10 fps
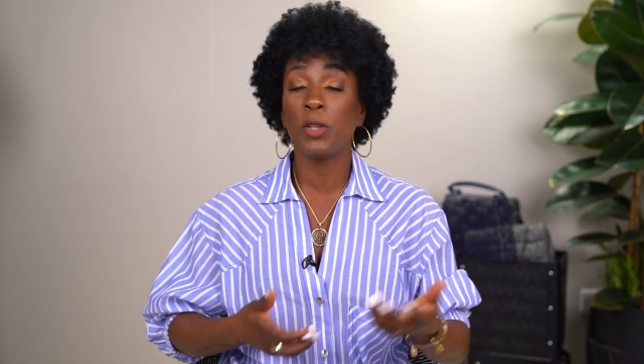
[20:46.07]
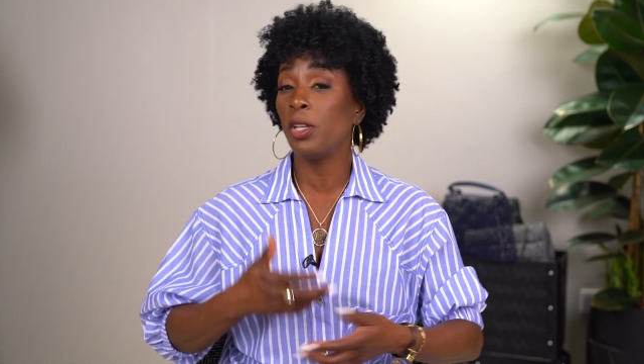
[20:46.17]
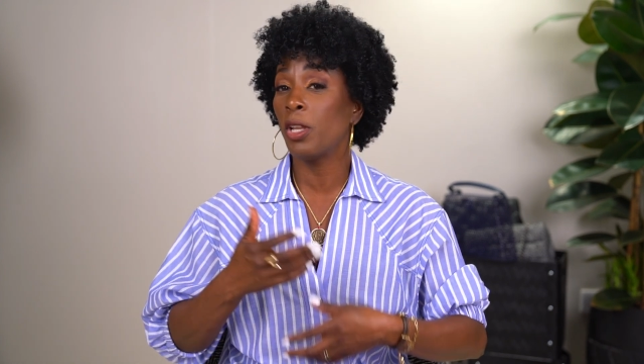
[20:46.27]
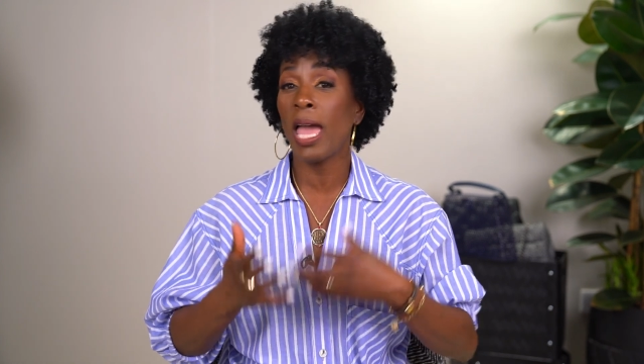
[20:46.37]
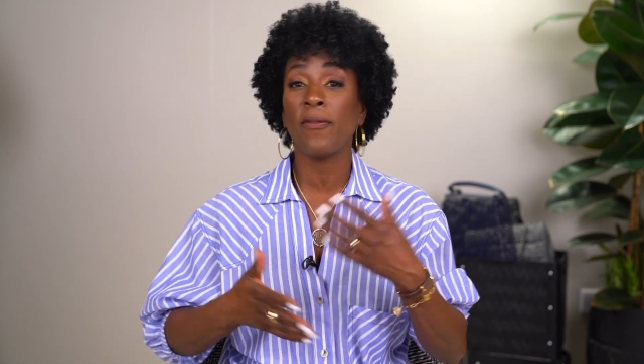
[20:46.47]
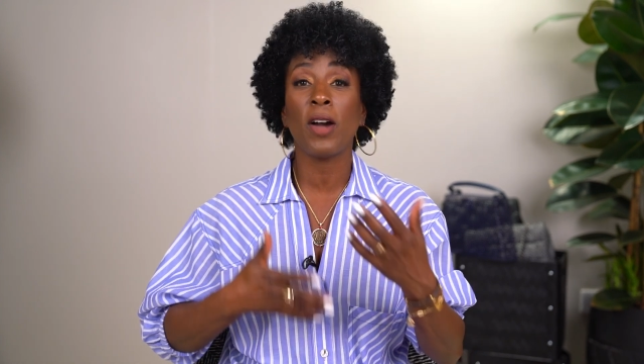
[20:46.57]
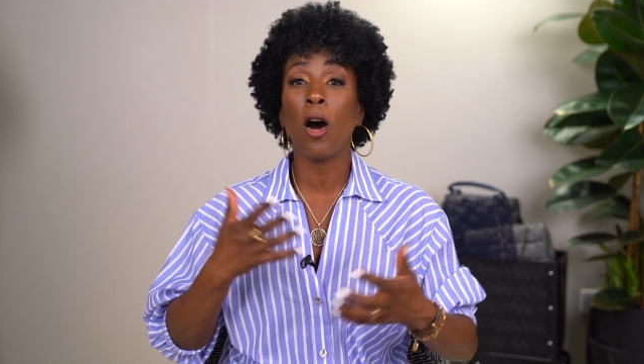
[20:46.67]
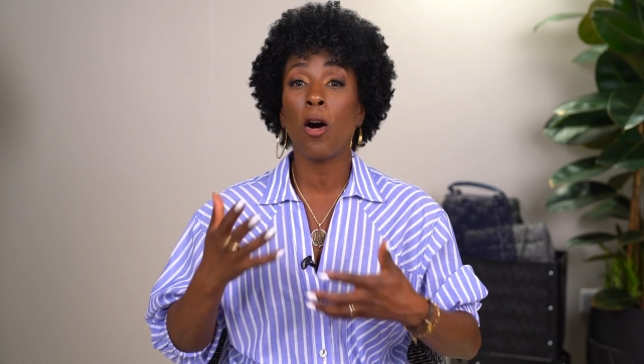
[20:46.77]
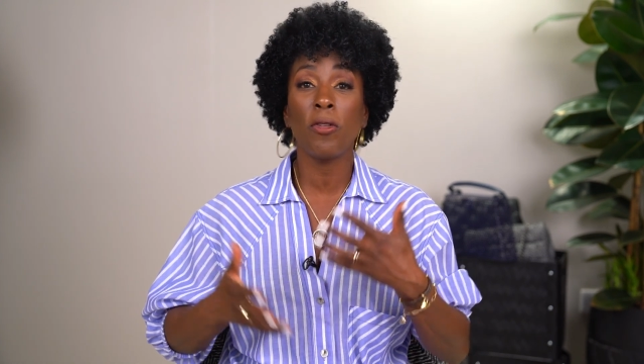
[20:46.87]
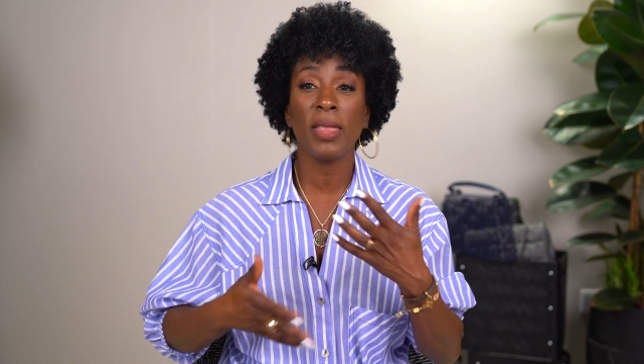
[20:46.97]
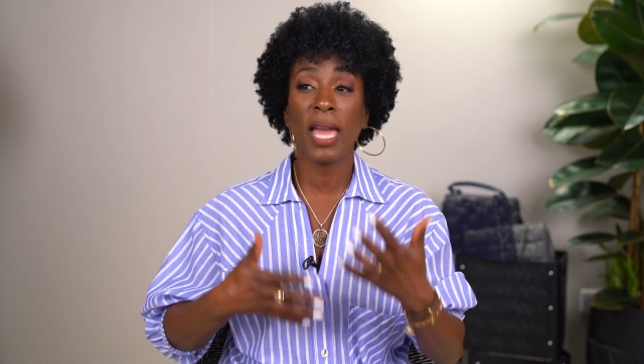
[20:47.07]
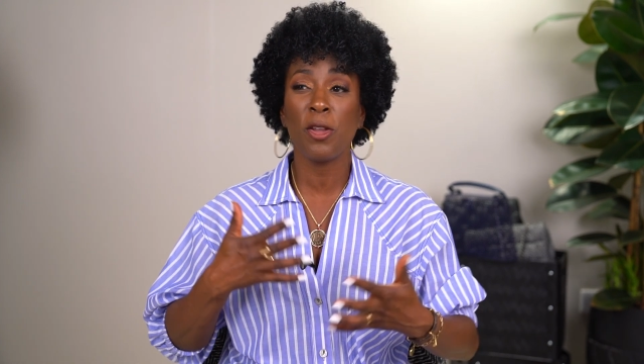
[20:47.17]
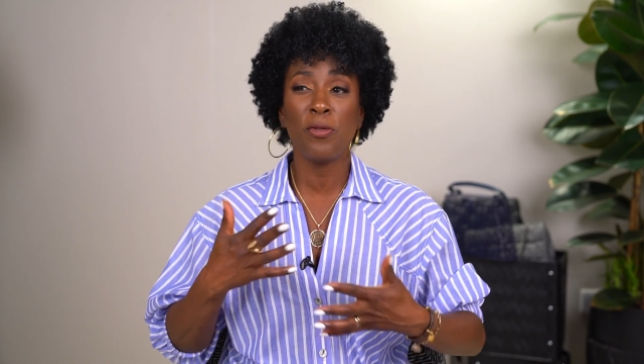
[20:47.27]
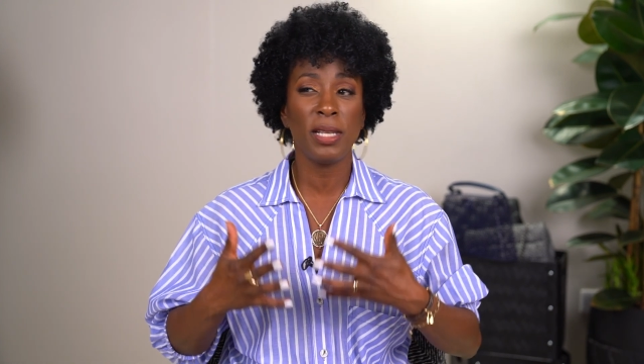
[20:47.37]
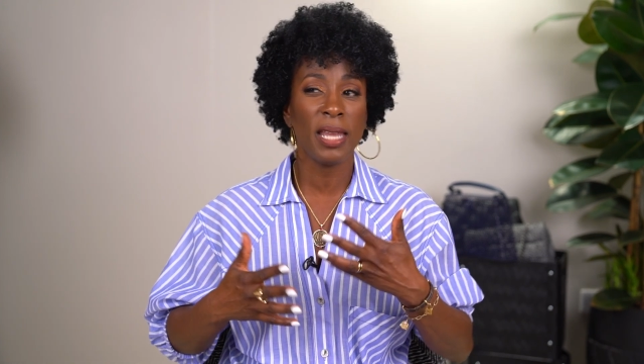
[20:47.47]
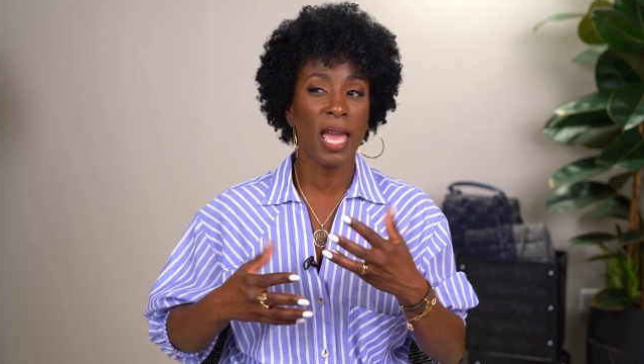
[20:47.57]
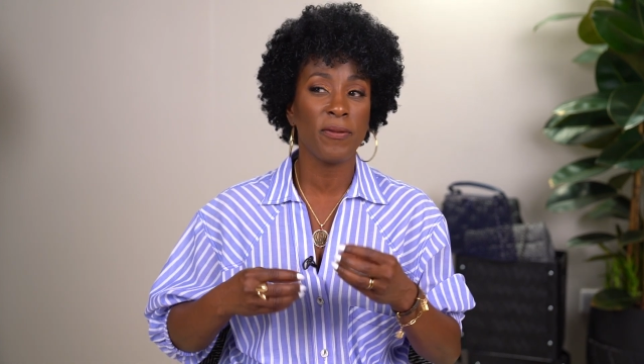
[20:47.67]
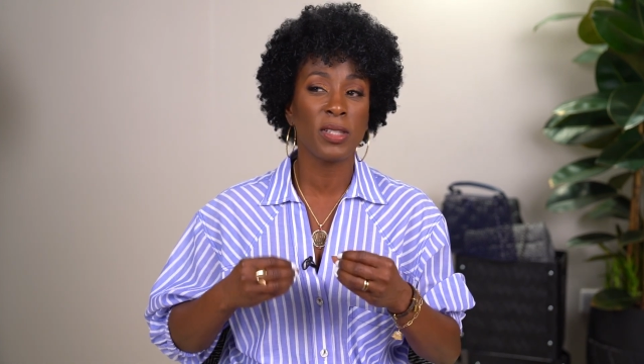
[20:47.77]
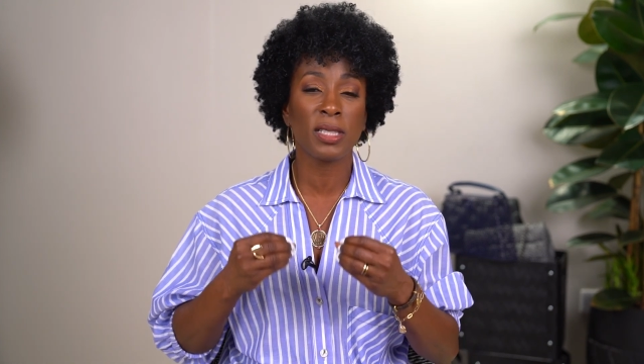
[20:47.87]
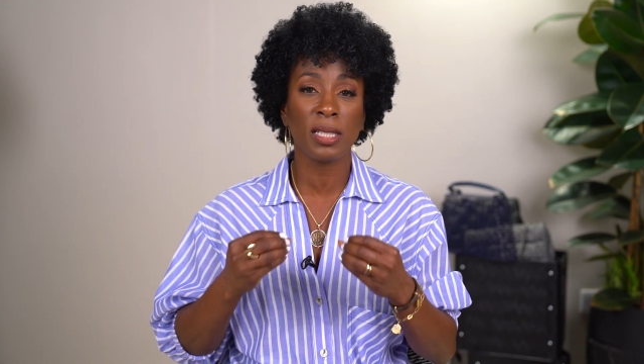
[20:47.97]
You need to have all that. You need to
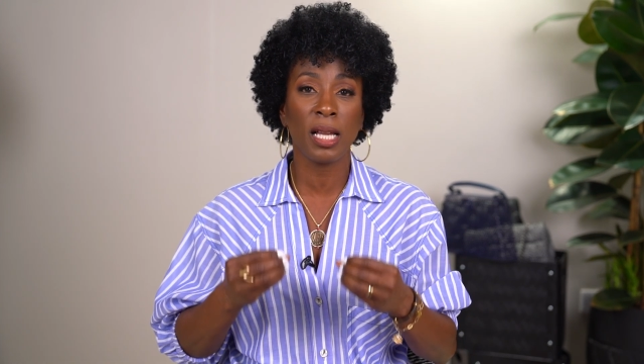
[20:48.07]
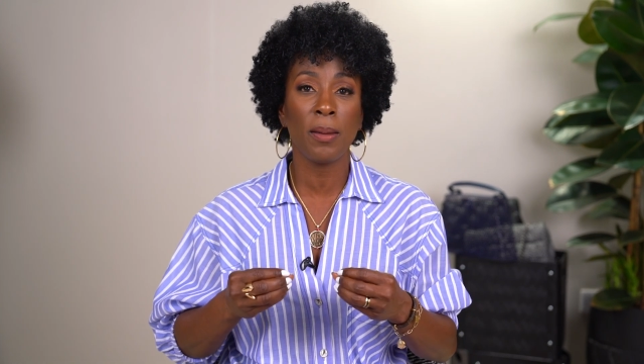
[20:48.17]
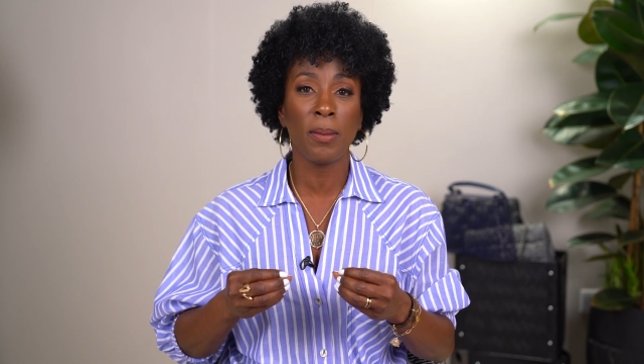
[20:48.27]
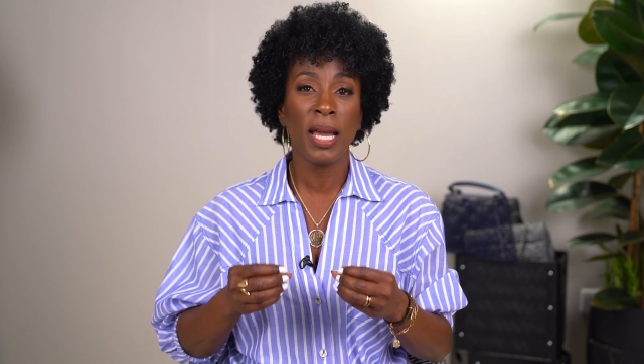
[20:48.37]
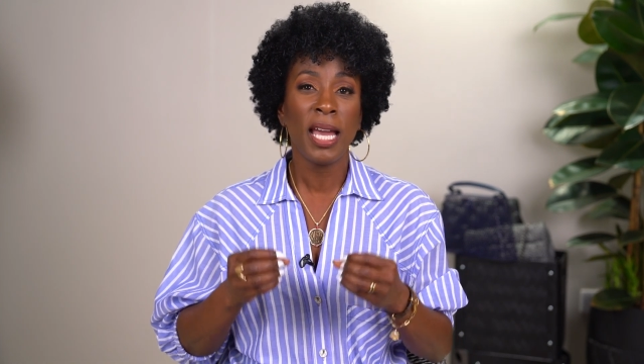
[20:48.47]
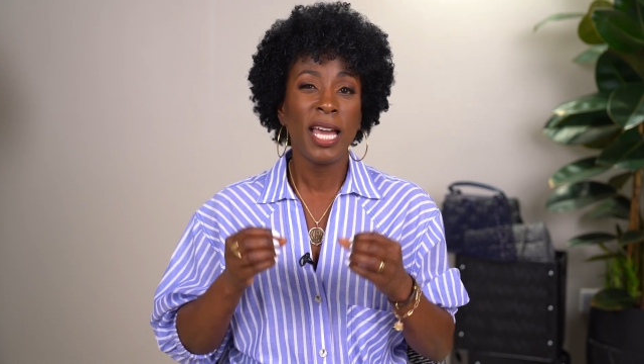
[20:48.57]
have some